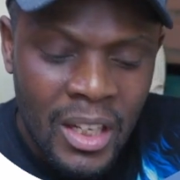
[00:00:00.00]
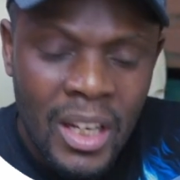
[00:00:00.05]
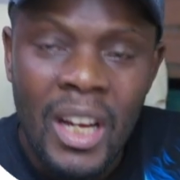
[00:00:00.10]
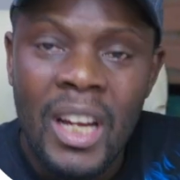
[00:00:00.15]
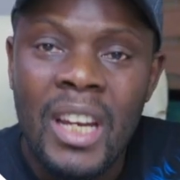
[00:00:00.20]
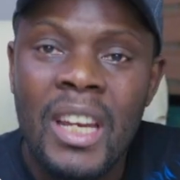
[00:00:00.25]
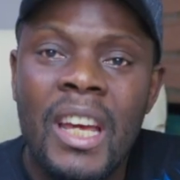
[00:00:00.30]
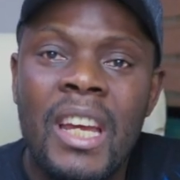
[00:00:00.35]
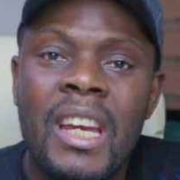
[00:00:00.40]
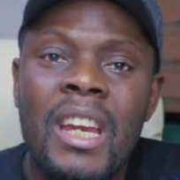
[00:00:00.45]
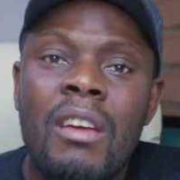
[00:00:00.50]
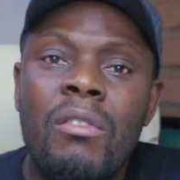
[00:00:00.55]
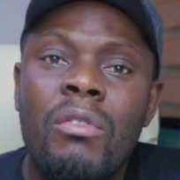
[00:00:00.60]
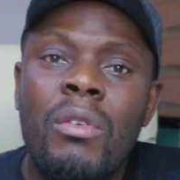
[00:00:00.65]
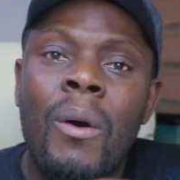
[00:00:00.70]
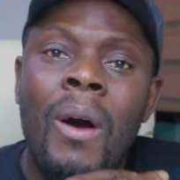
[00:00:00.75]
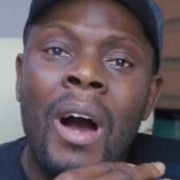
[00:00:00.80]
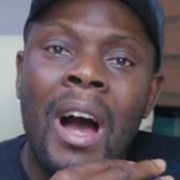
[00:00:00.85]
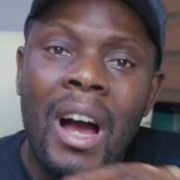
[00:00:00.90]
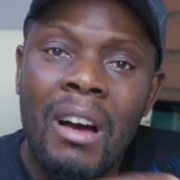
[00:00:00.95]
And then if
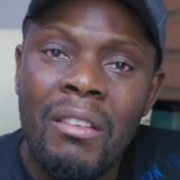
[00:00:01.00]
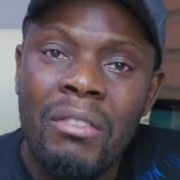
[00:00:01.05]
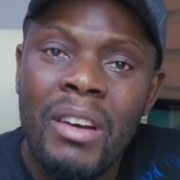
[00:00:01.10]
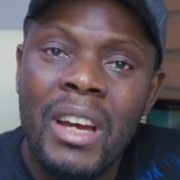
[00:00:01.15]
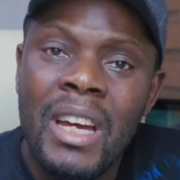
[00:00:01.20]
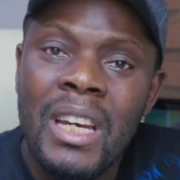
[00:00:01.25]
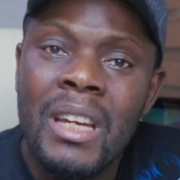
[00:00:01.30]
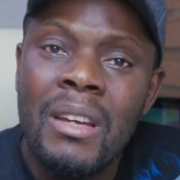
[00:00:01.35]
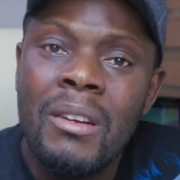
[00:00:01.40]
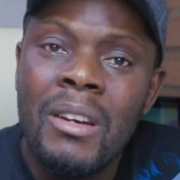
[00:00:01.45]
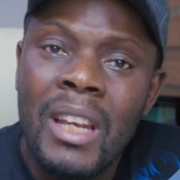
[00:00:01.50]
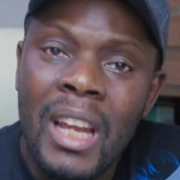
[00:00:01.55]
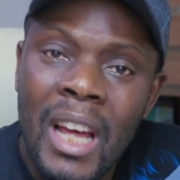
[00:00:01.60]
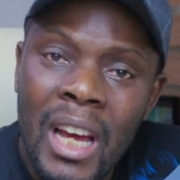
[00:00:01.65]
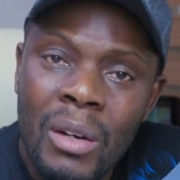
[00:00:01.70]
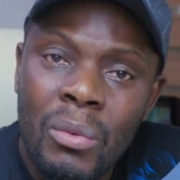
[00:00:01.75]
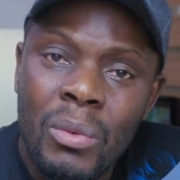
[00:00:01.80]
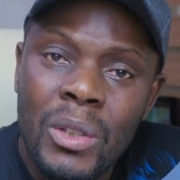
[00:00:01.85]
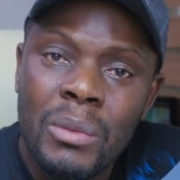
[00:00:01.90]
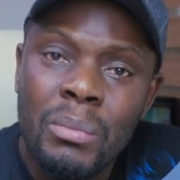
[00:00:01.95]
you have any
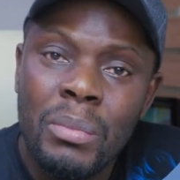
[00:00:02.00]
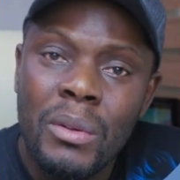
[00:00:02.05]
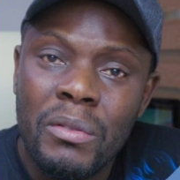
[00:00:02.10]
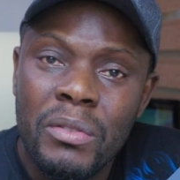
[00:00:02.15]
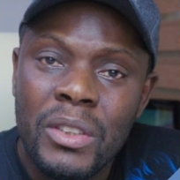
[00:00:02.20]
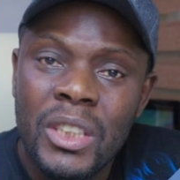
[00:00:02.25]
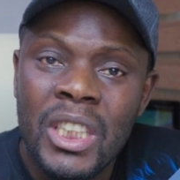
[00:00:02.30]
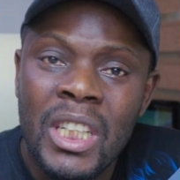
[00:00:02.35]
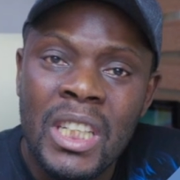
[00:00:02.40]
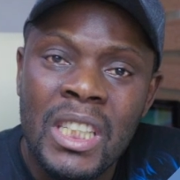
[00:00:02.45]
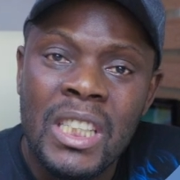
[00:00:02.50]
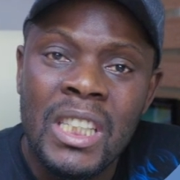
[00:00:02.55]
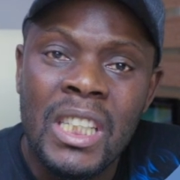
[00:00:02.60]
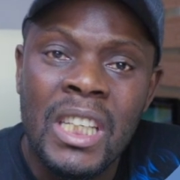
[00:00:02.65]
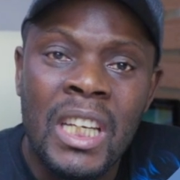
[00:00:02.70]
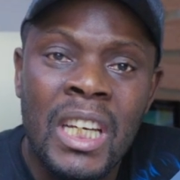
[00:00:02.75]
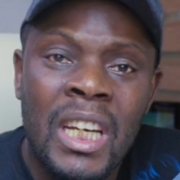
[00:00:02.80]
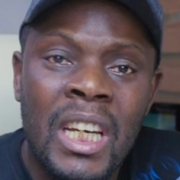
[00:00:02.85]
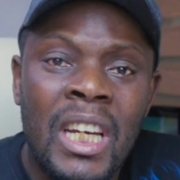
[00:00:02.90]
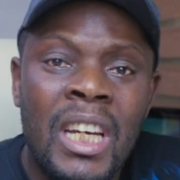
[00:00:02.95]
language
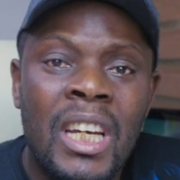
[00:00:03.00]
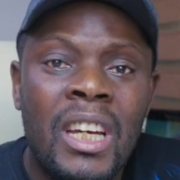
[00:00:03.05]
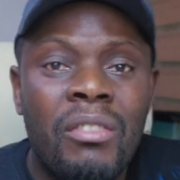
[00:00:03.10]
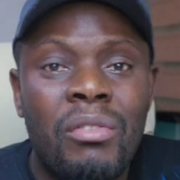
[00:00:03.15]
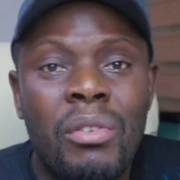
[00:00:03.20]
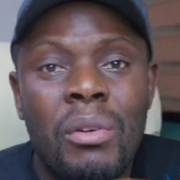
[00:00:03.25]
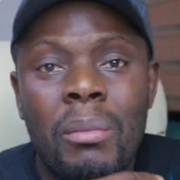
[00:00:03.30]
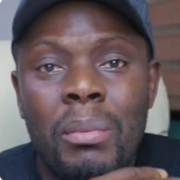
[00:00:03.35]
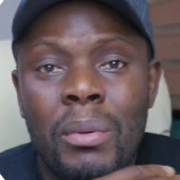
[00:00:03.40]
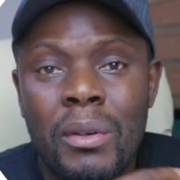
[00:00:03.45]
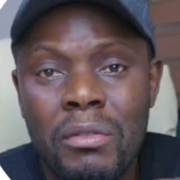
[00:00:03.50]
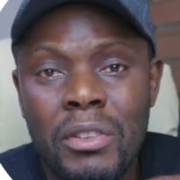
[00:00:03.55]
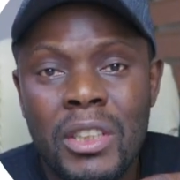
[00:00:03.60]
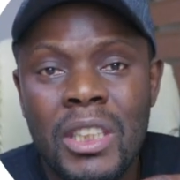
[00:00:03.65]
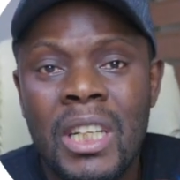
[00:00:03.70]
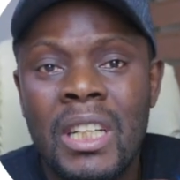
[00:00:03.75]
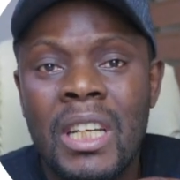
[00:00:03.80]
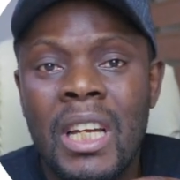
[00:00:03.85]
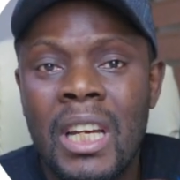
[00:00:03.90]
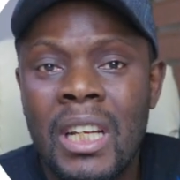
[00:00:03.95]
proficiency, if you're
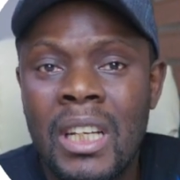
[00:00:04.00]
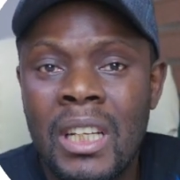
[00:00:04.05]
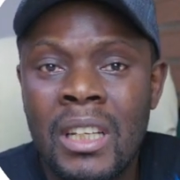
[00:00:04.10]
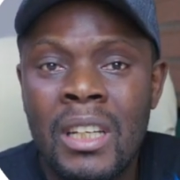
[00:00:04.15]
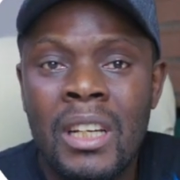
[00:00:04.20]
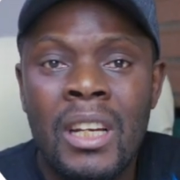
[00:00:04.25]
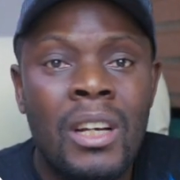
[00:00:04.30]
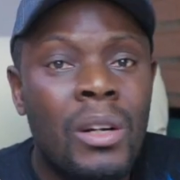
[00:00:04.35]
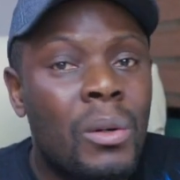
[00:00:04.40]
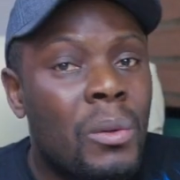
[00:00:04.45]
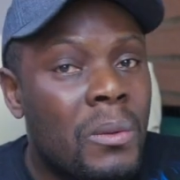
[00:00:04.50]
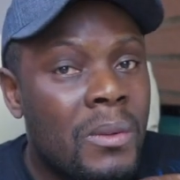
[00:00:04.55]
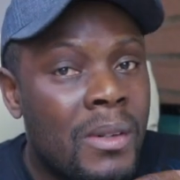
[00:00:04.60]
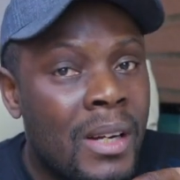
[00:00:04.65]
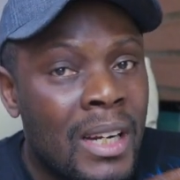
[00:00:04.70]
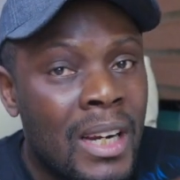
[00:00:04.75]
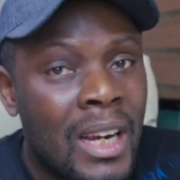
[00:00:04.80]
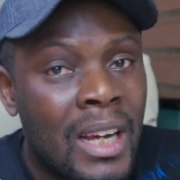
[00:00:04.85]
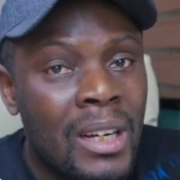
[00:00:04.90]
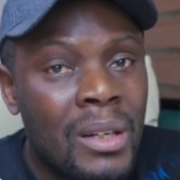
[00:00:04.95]
proficient in
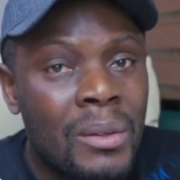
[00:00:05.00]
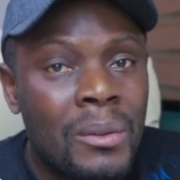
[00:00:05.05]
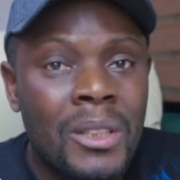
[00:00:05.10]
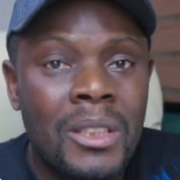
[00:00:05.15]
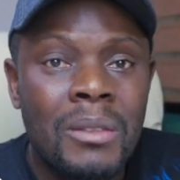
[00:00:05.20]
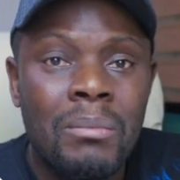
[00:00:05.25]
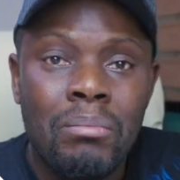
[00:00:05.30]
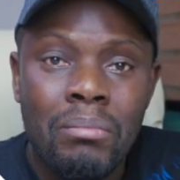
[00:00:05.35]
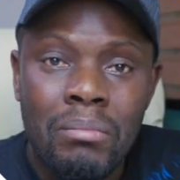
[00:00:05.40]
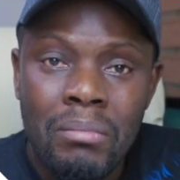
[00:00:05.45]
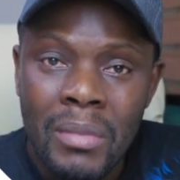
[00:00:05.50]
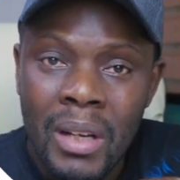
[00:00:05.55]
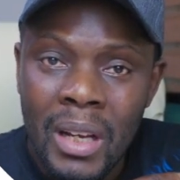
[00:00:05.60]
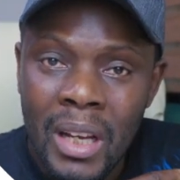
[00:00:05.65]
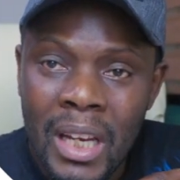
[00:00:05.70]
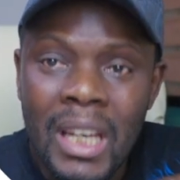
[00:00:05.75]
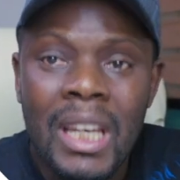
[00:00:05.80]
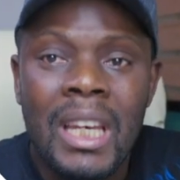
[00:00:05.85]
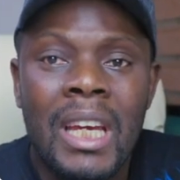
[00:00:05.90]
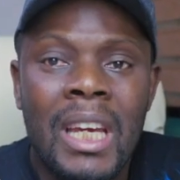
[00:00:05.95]
Korean language,
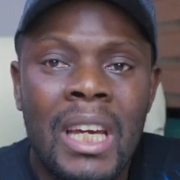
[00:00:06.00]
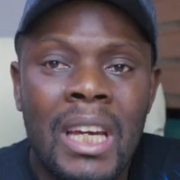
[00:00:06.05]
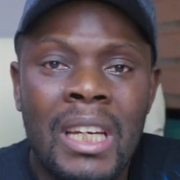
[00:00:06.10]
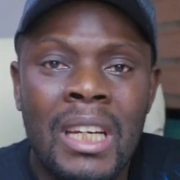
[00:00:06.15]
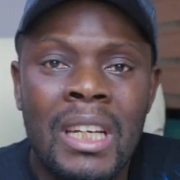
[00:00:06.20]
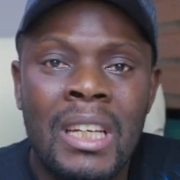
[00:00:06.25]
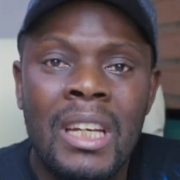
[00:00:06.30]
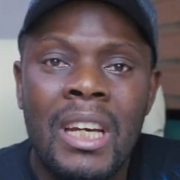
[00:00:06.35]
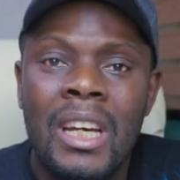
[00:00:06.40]
indicate it.